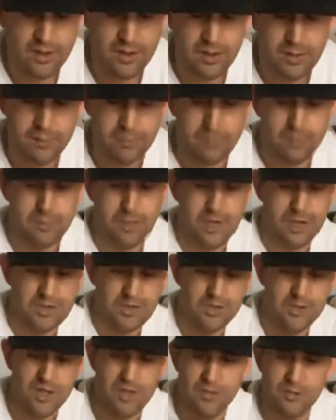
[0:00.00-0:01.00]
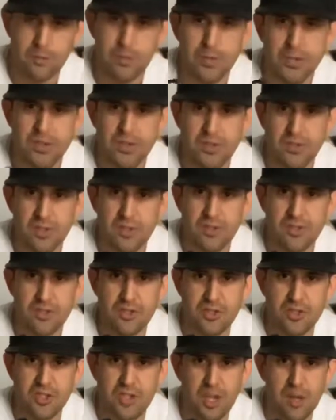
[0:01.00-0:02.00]
I actually have to put these on.
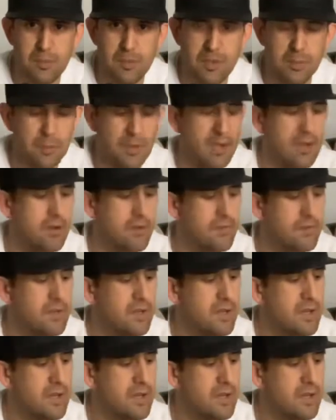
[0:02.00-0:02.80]
These just came in the mail.